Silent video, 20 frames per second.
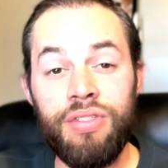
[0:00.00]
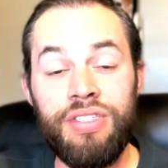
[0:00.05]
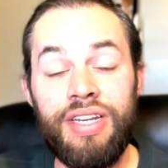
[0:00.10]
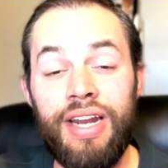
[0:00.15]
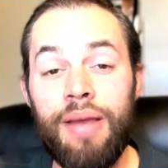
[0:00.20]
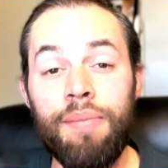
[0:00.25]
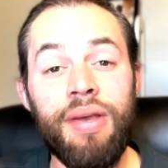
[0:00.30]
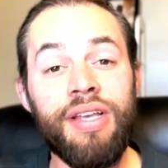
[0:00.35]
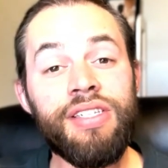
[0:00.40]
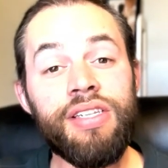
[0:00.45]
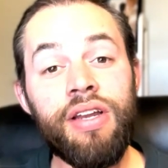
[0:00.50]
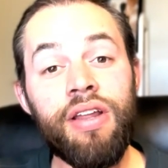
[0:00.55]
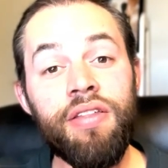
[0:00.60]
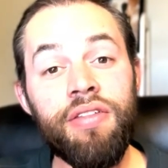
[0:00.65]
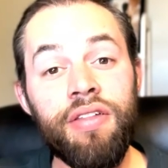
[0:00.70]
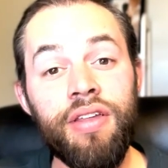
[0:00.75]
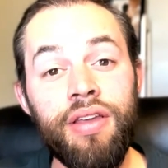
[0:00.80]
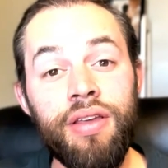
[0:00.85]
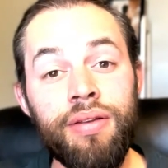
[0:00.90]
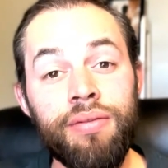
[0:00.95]
Did I miss
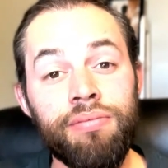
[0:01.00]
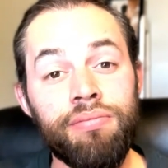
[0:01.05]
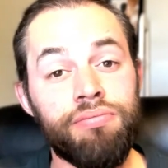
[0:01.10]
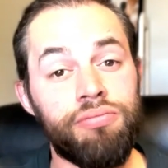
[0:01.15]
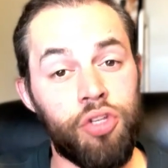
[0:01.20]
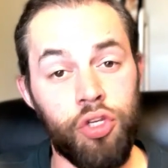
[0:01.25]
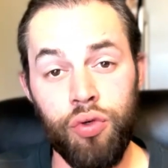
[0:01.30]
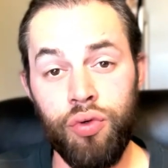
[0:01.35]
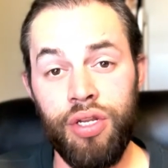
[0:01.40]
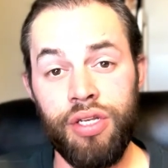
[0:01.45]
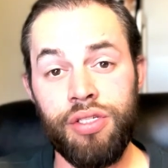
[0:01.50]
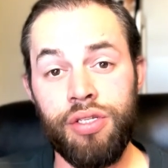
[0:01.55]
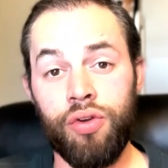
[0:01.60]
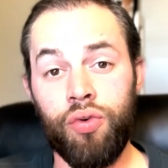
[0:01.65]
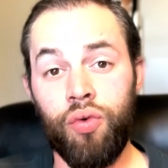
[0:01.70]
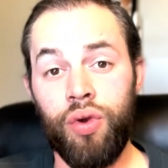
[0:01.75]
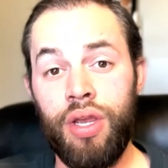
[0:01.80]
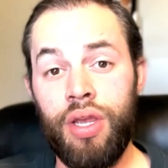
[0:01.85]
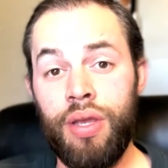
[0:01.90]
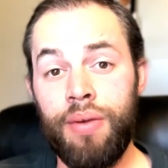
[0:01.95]
anything? Do you
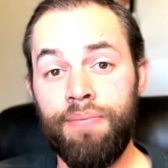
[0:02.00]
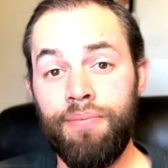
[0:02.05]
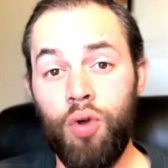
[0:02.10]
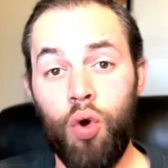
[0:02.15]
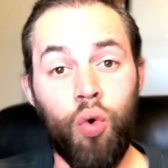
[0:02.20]
disagree?